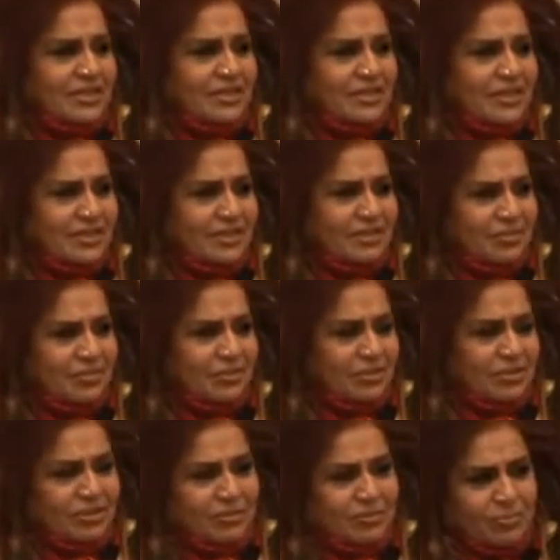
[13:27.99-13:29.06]
then that, you know,
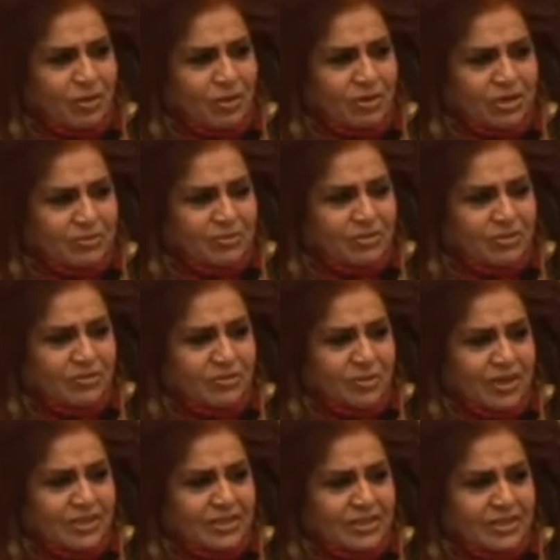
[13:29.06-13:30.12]
it's a product which
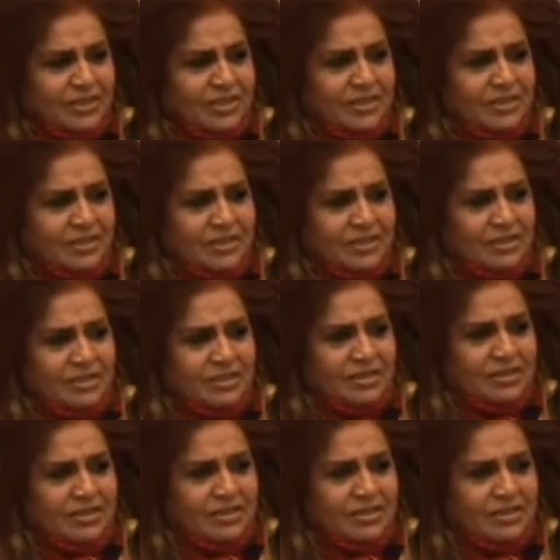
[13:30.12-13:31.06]
requires uh,